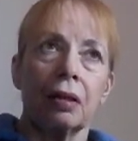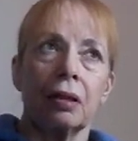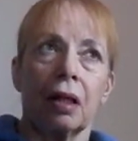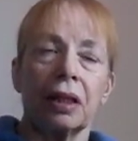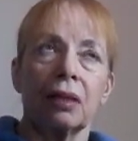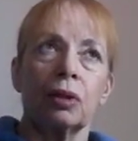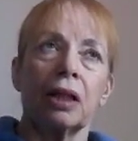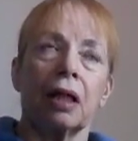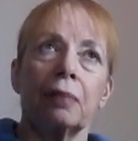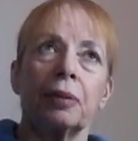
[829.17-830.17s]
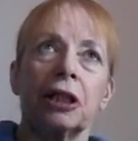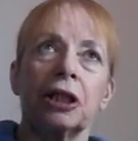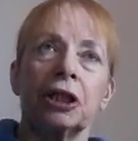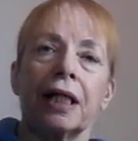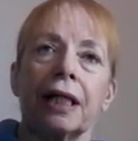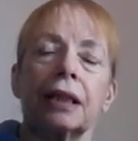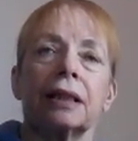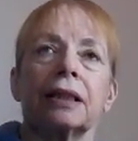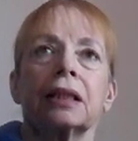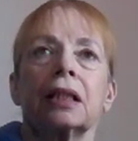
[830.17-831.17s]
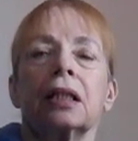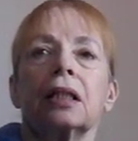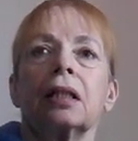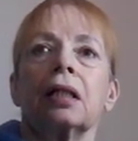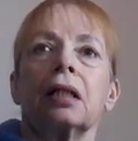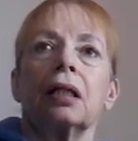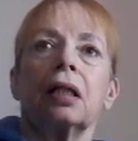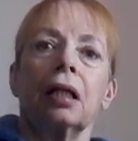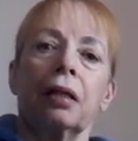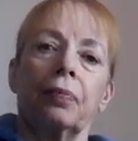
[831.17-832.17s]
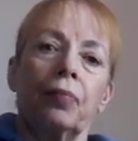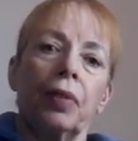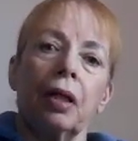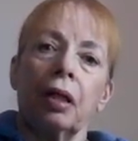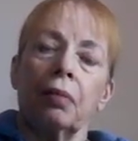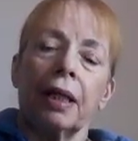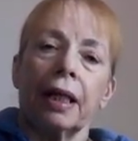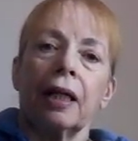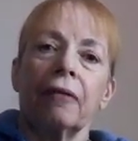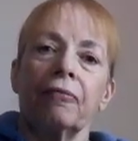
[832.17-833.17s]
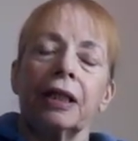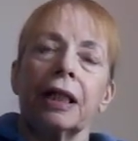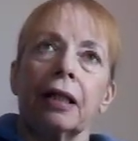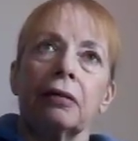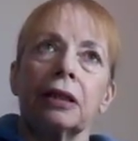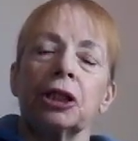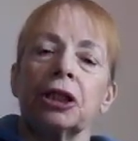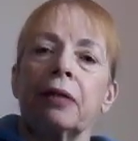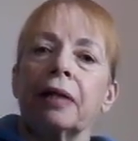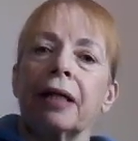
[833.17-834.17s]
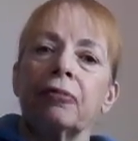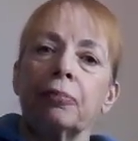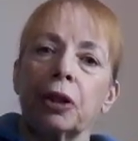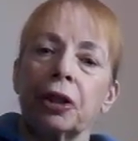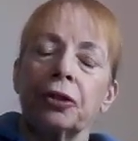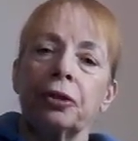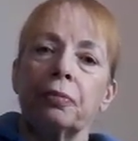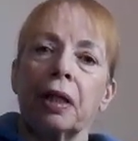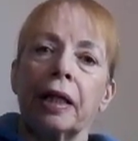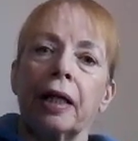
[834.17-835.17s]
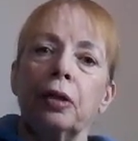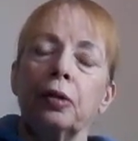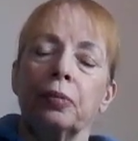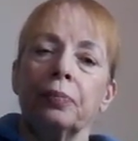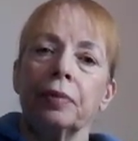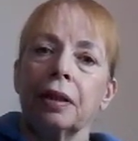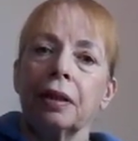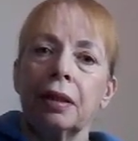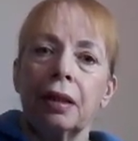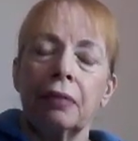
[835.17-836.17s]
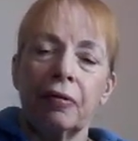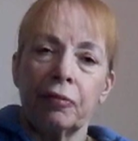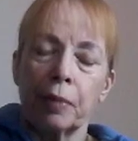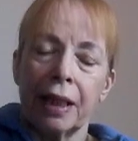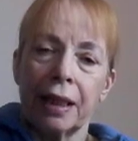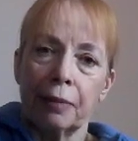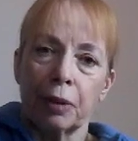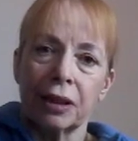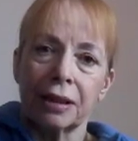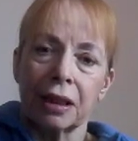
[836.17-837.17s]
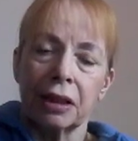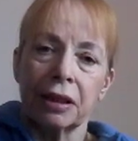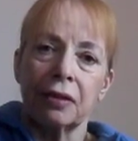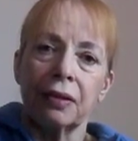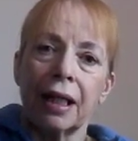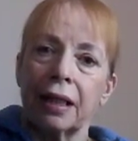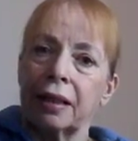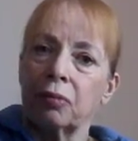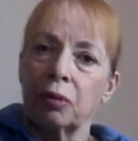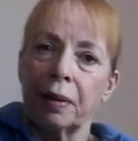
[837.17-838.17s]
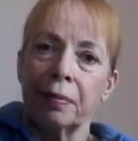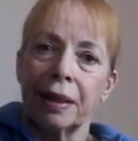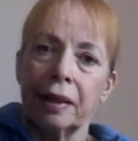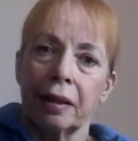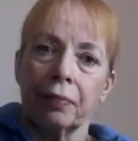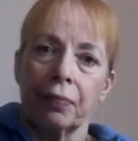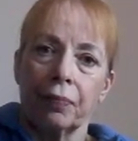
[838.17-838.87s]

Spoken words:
Neither would I appreciate her making videos and showing everybody through my home. If anybody's going to do that, it will be me.